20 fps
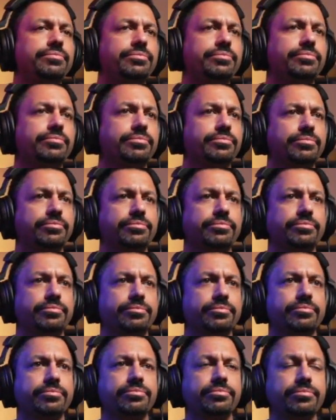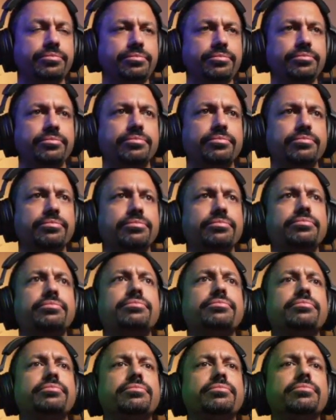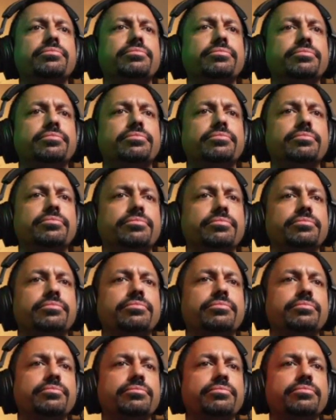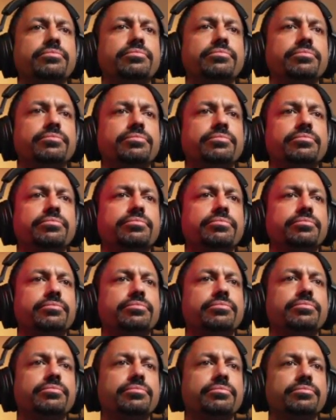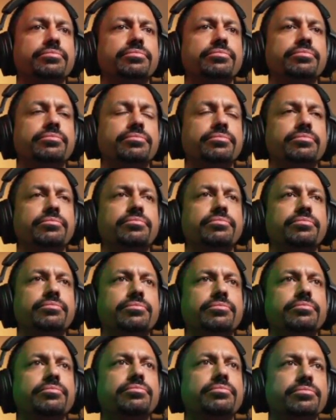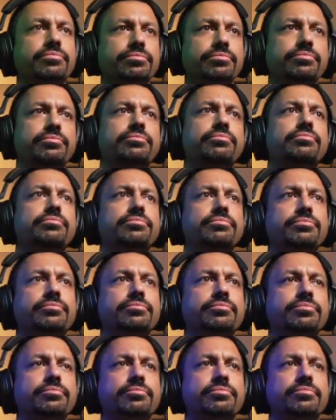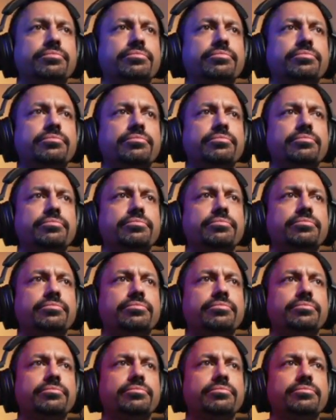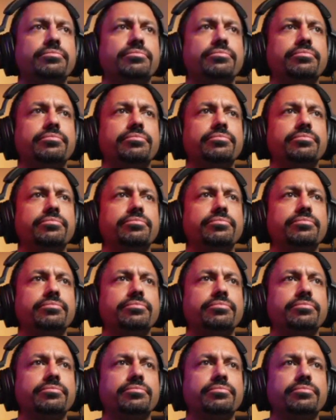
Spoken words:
(silent)